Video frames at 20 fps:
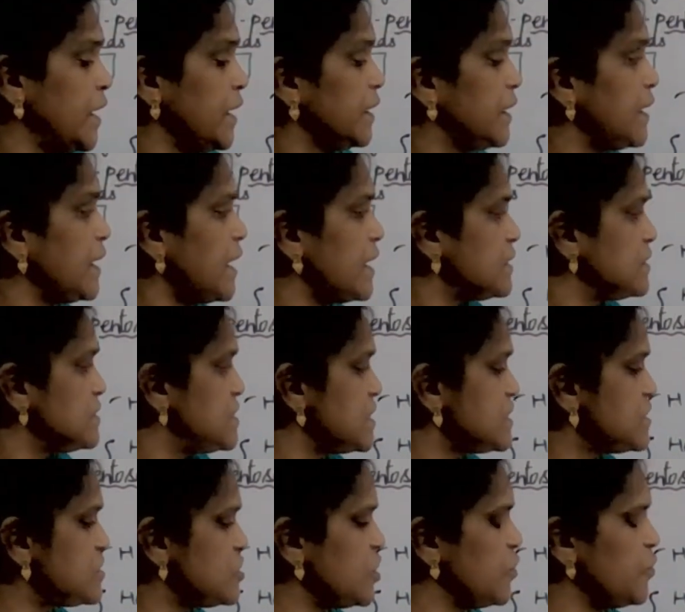Here
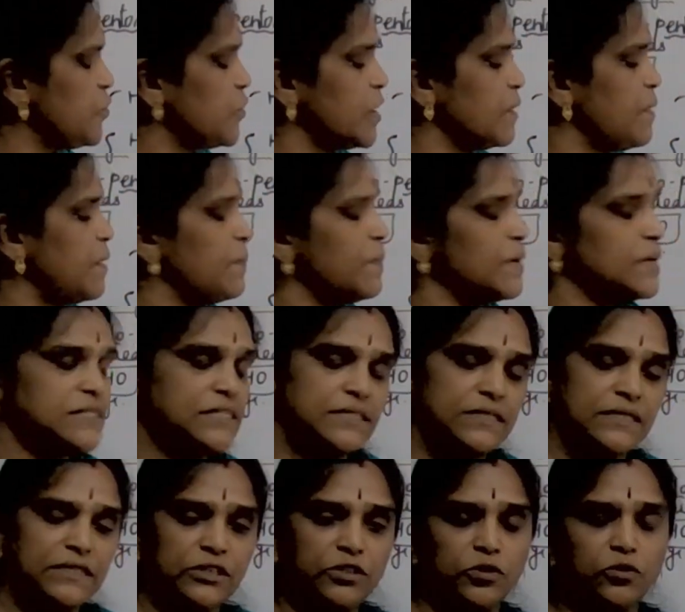just you remember,
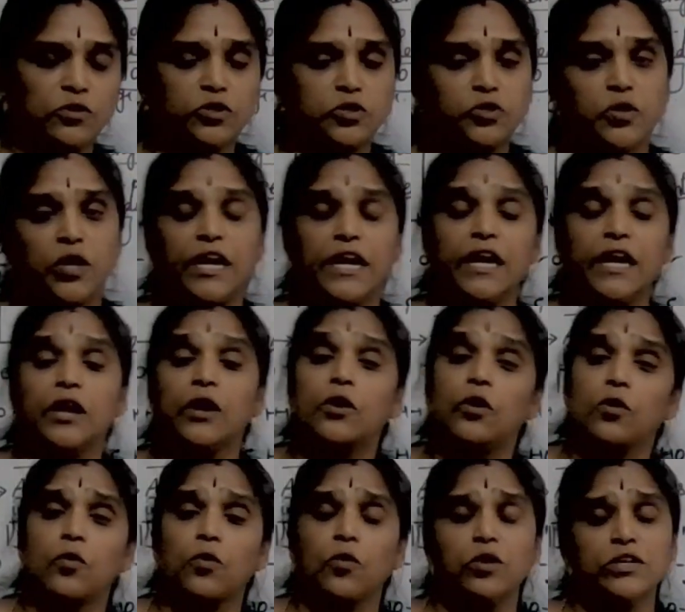usually
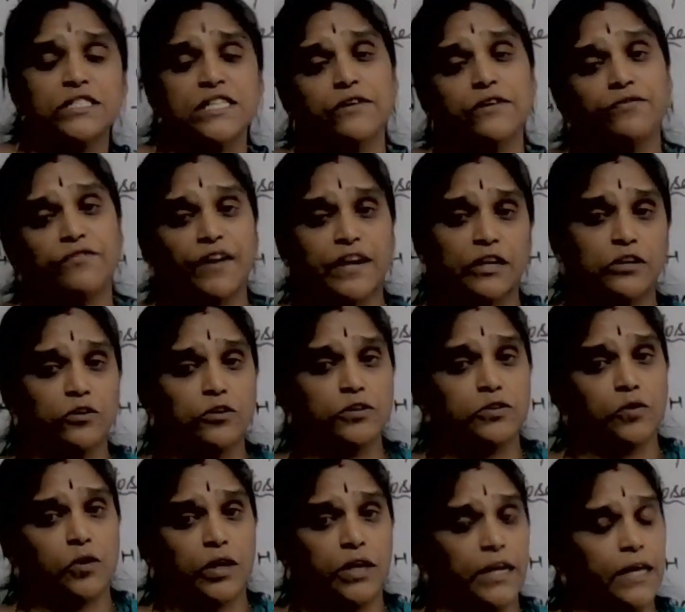glucose and fructose
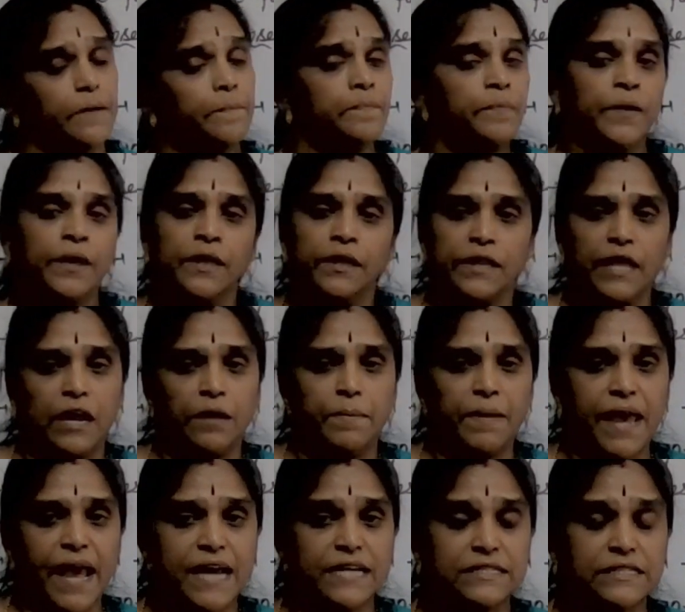only they'll
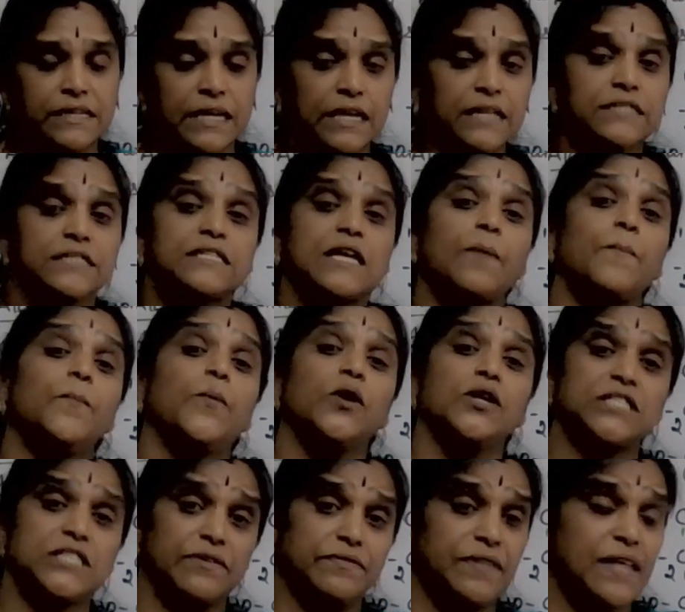be asking.
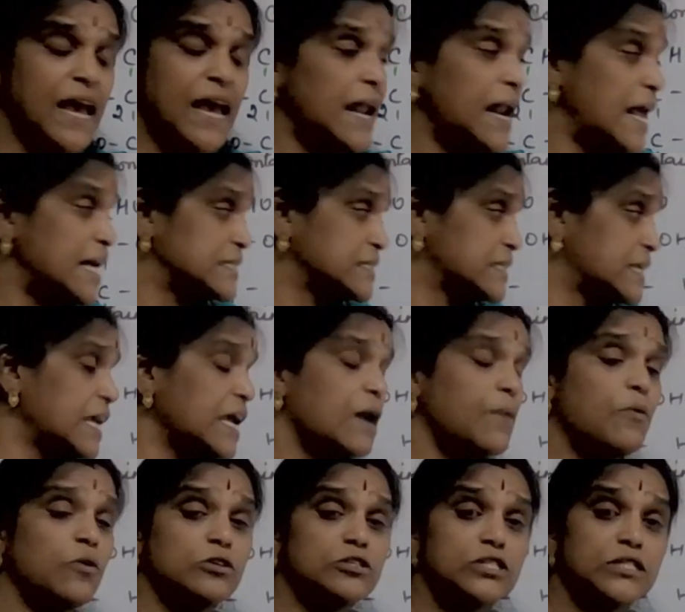Suppose if they are asking
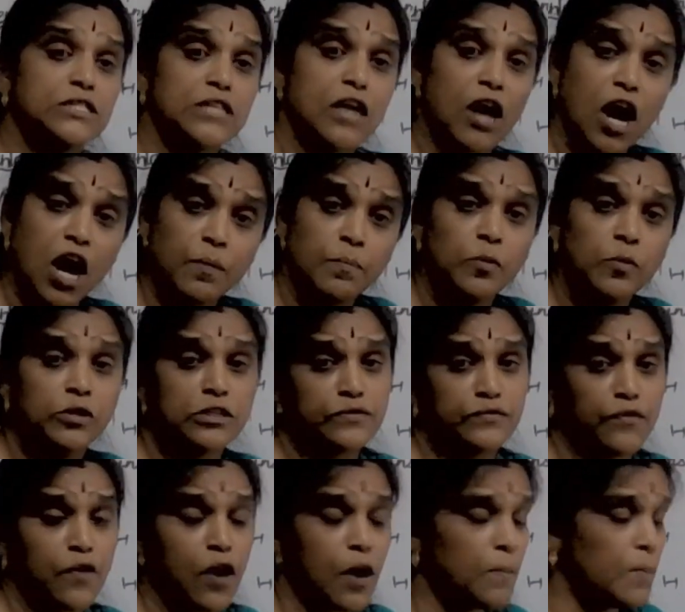about sorbose
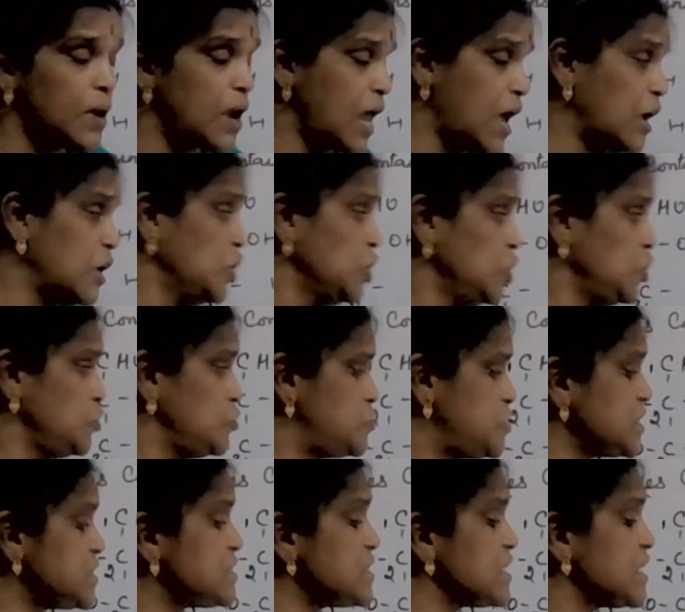formula, you
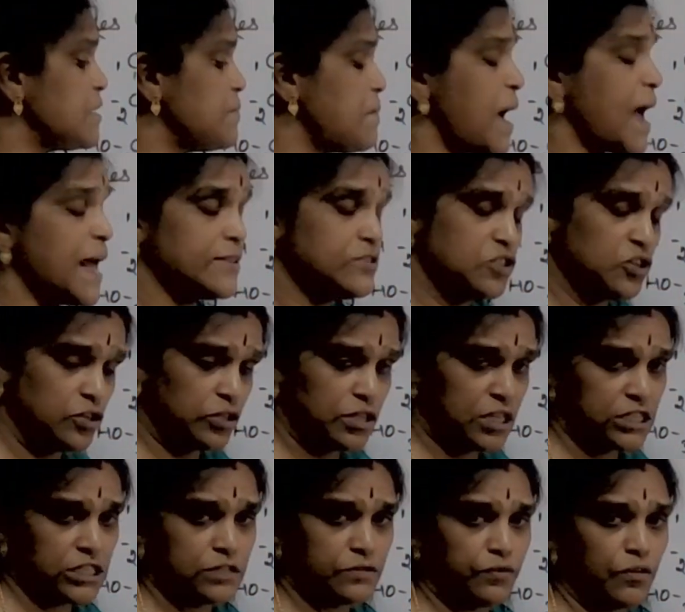just see, imagine
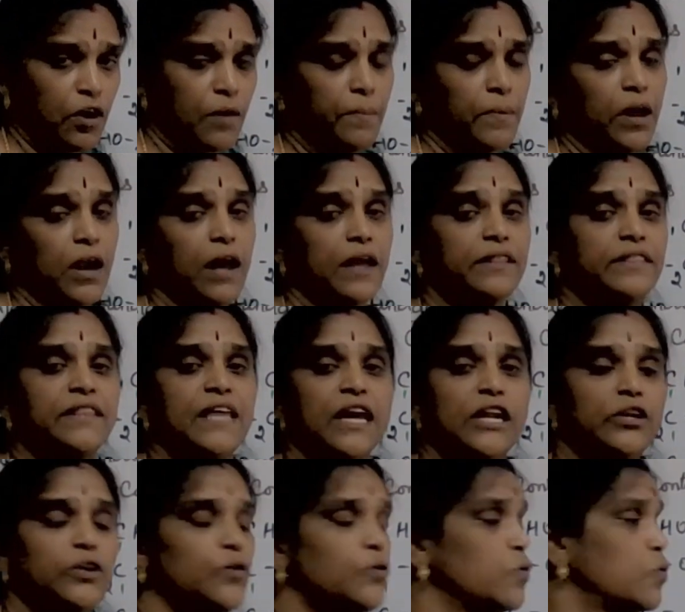this formula, then
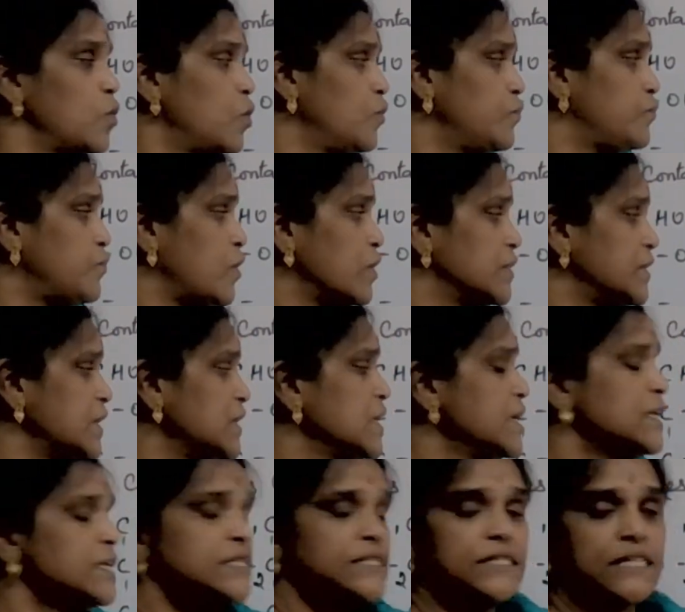you go for the
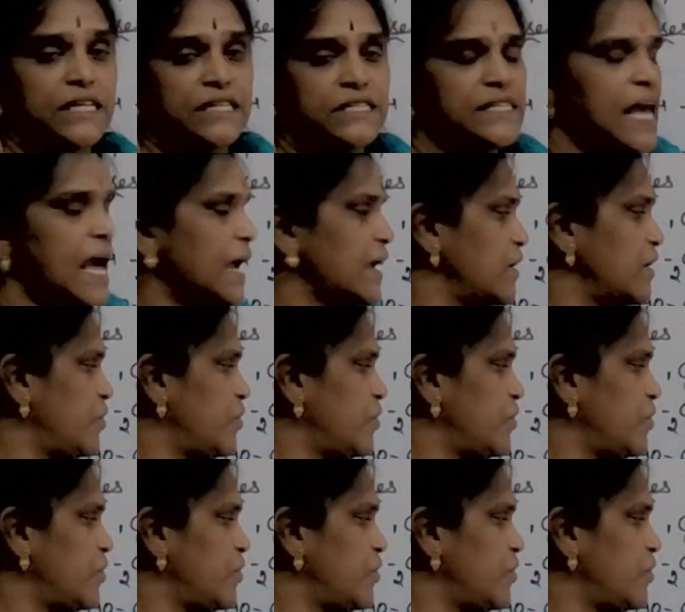zigzag.